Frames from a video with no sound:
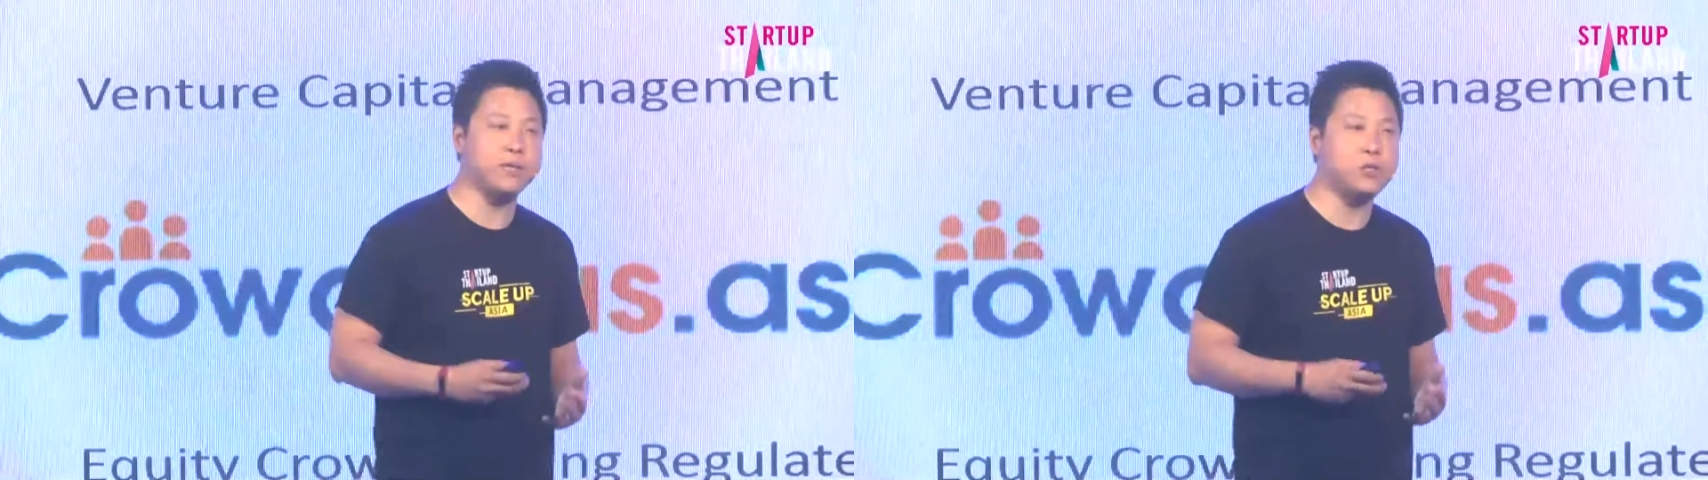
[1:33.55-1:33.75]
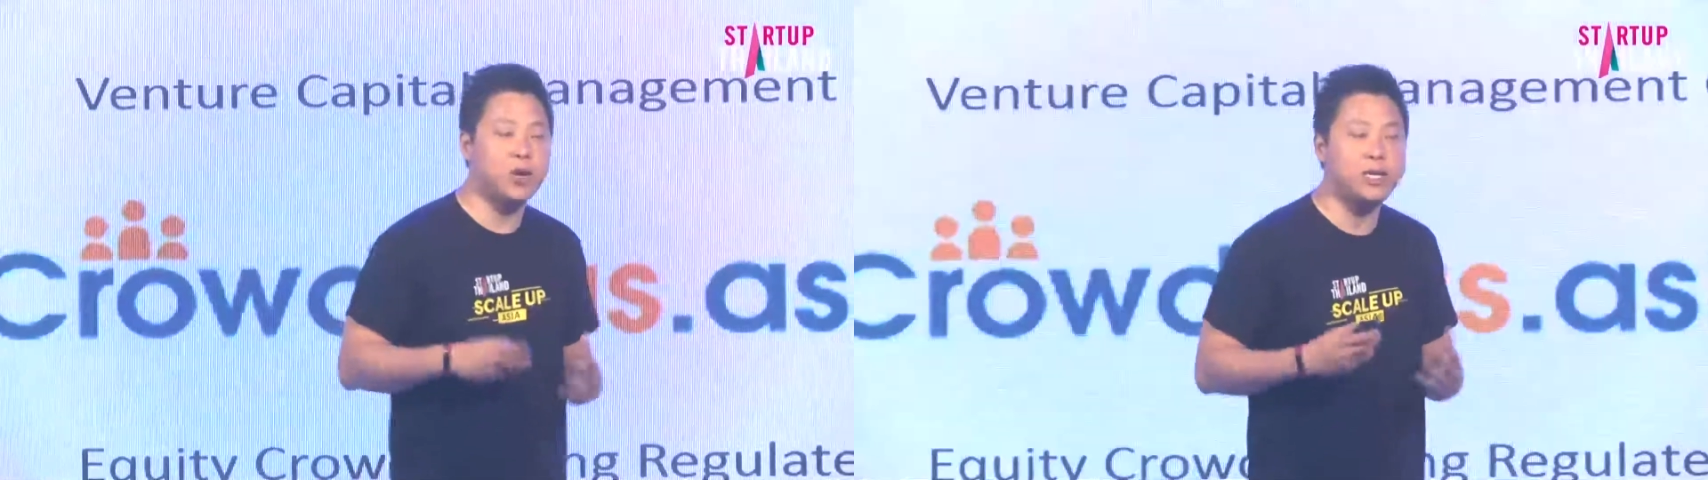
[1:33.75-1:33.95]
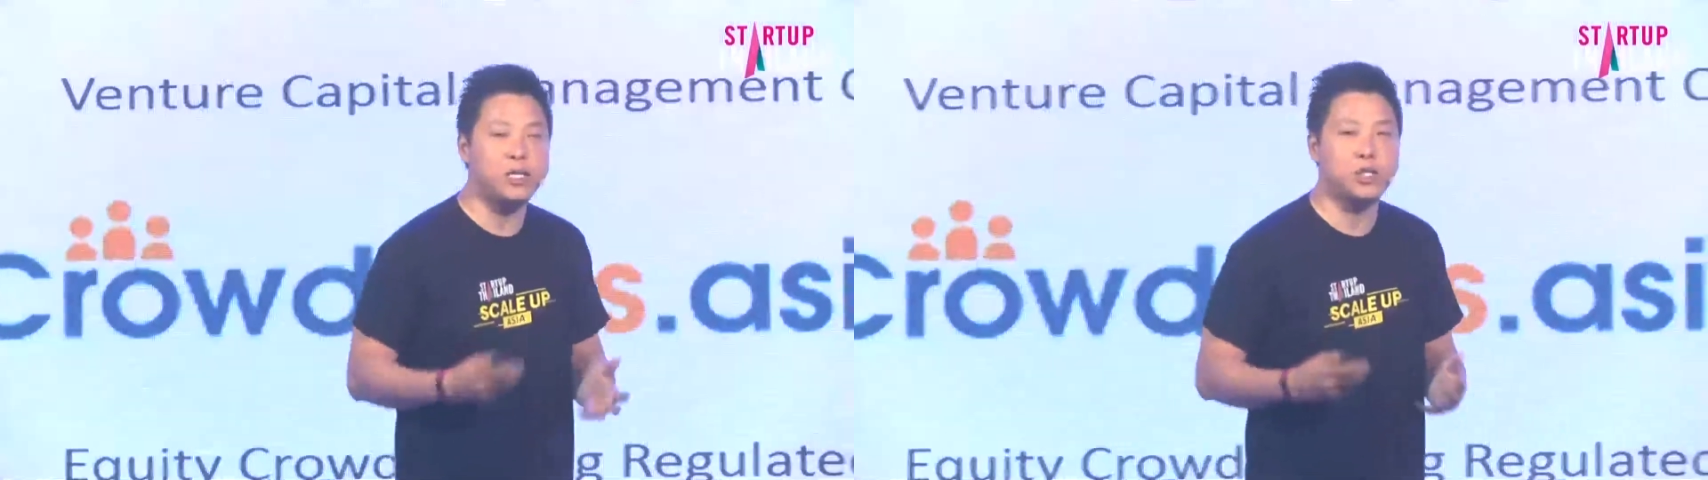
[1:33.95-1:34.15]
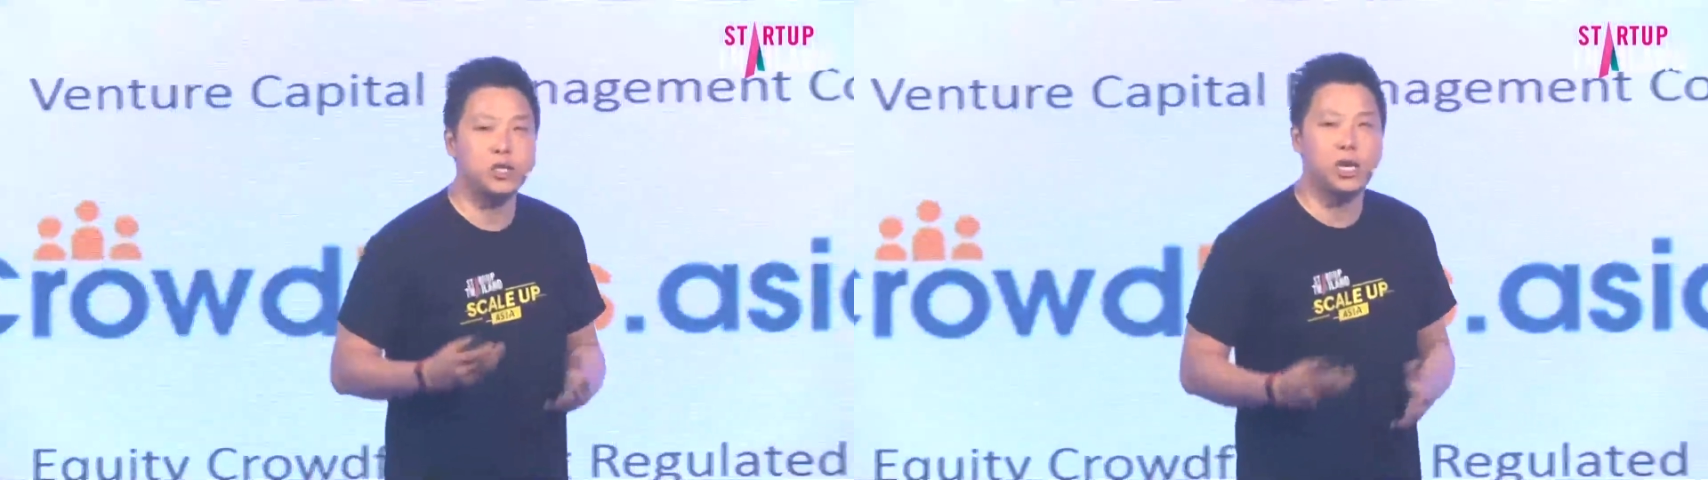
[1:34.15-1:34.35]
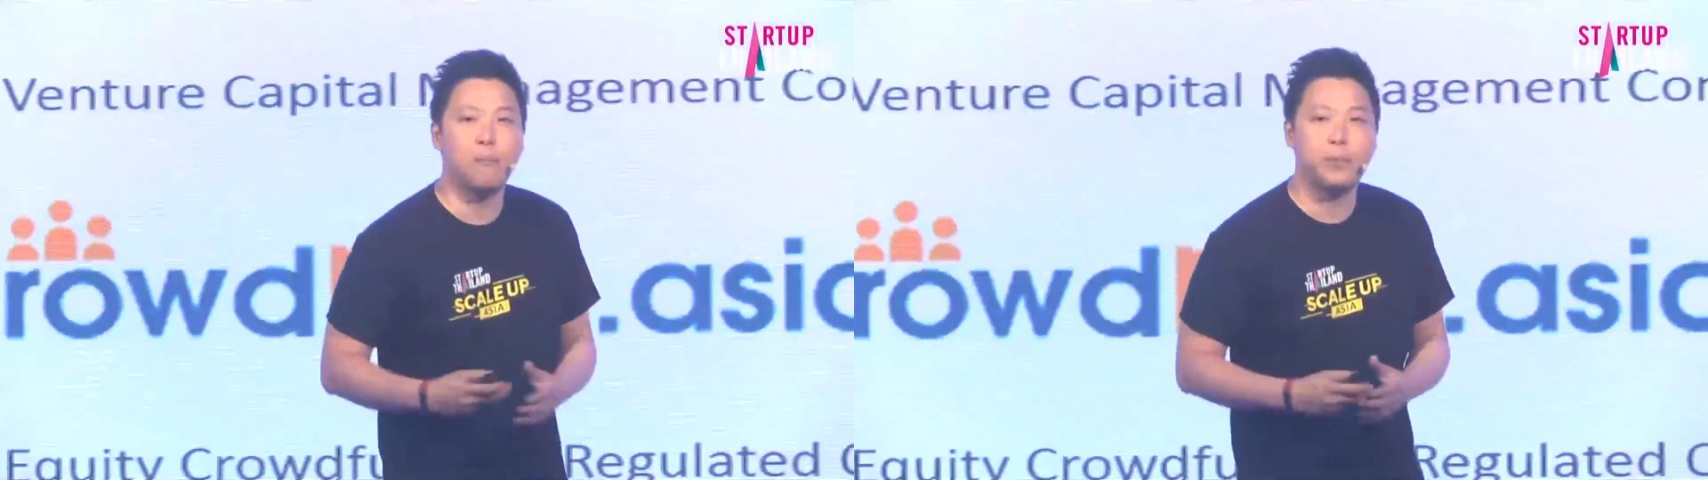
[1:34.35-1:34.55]
the
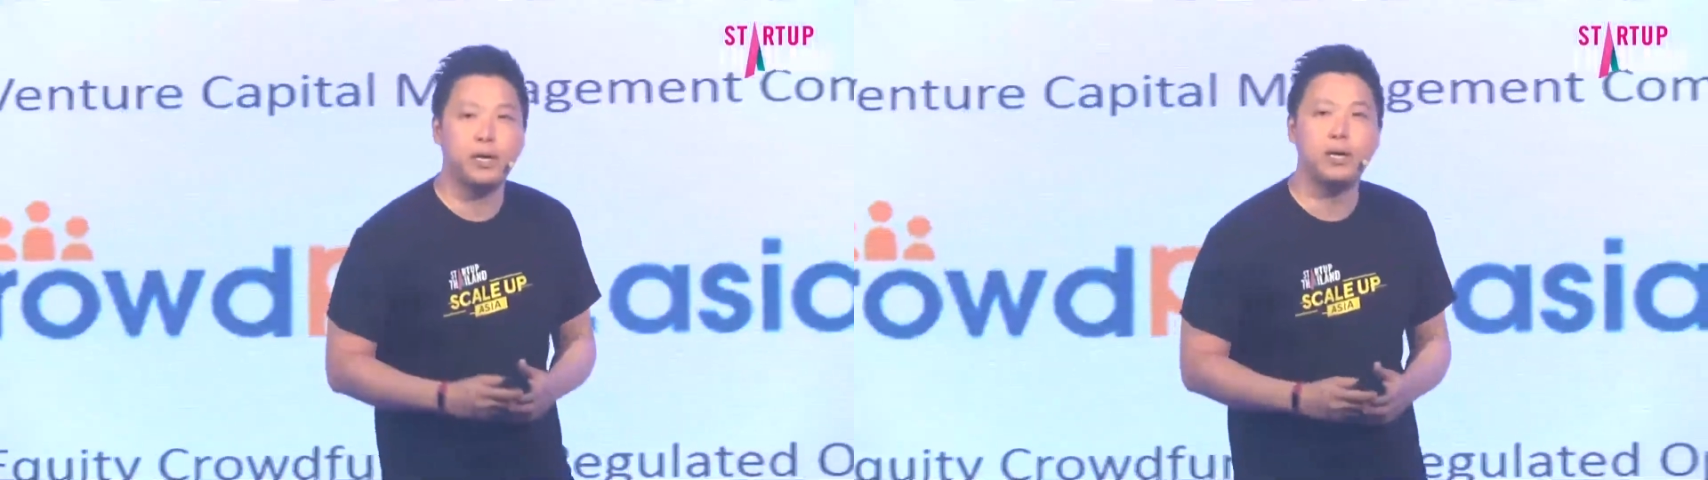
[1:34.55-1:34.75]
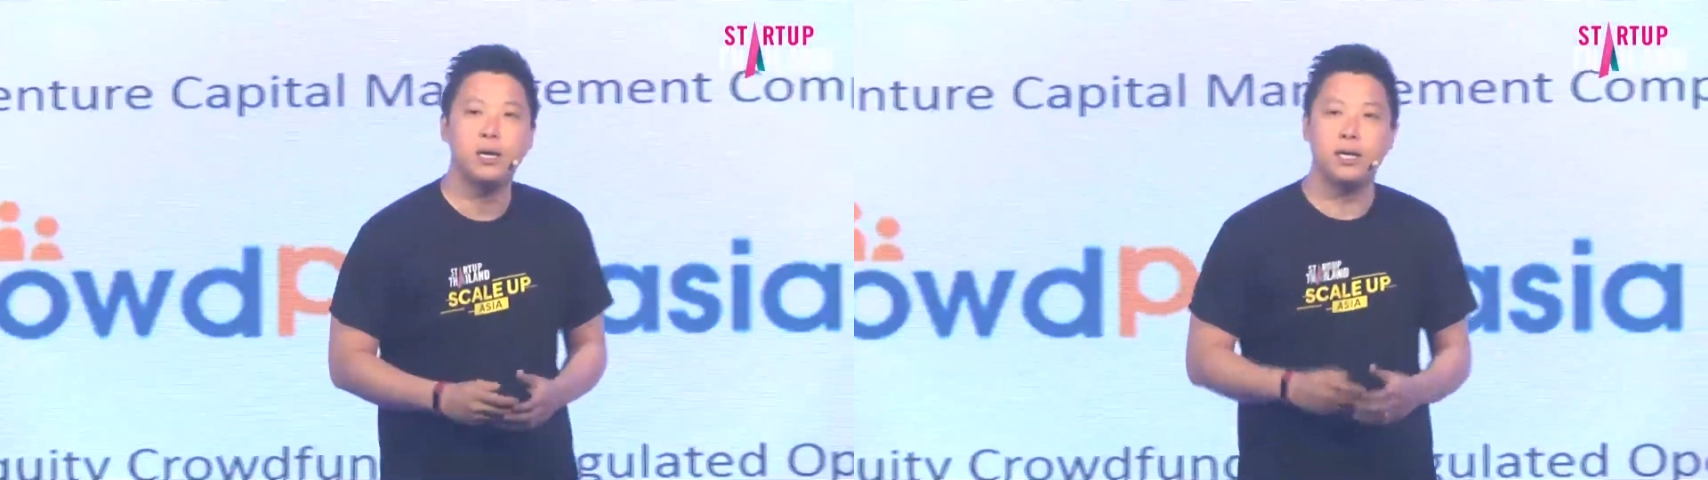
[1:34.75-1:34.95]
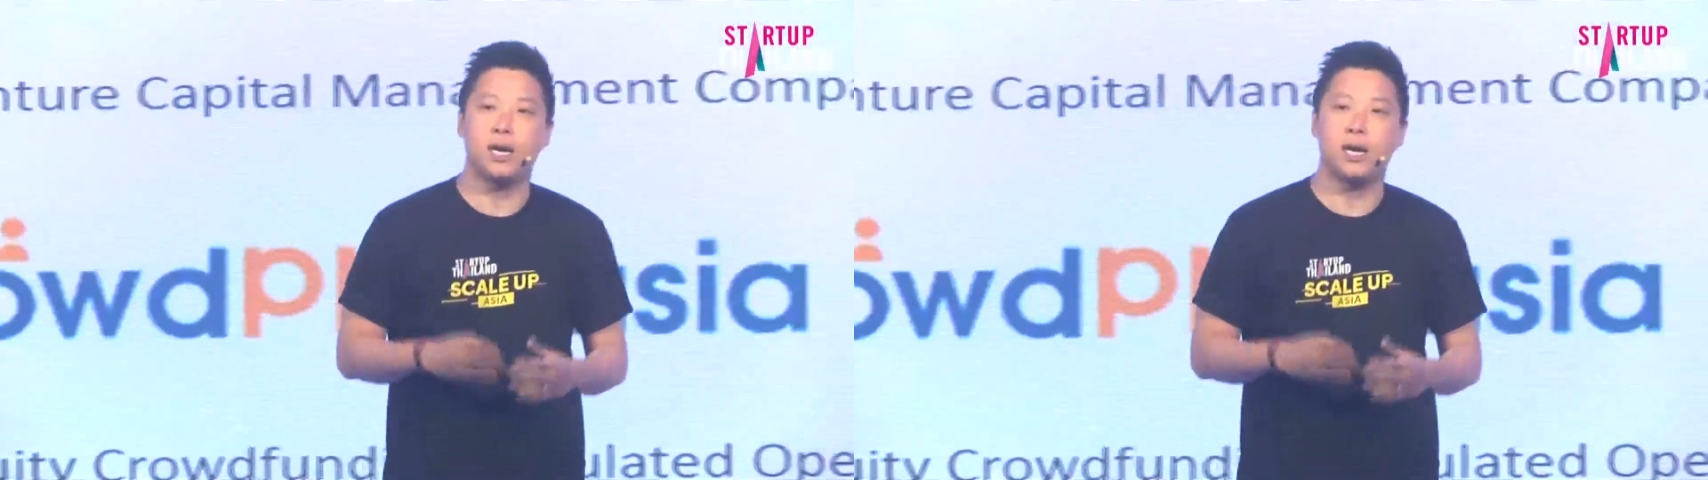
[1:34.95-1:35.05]
22 companies